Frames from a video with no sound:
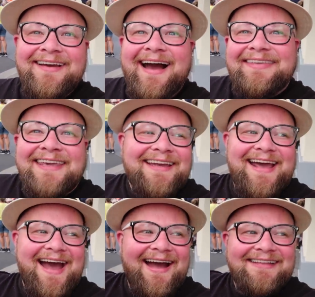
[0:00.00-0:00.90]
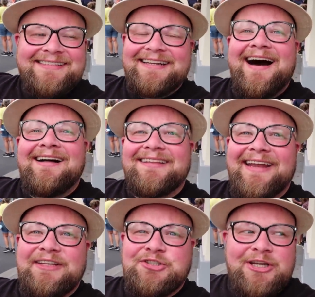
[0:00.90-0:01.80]
I think it adds to the
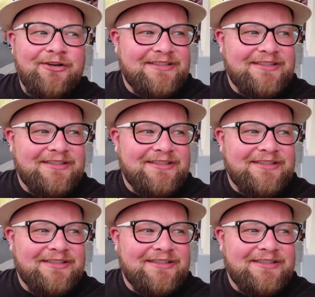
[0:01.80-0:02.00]
holiday cheer.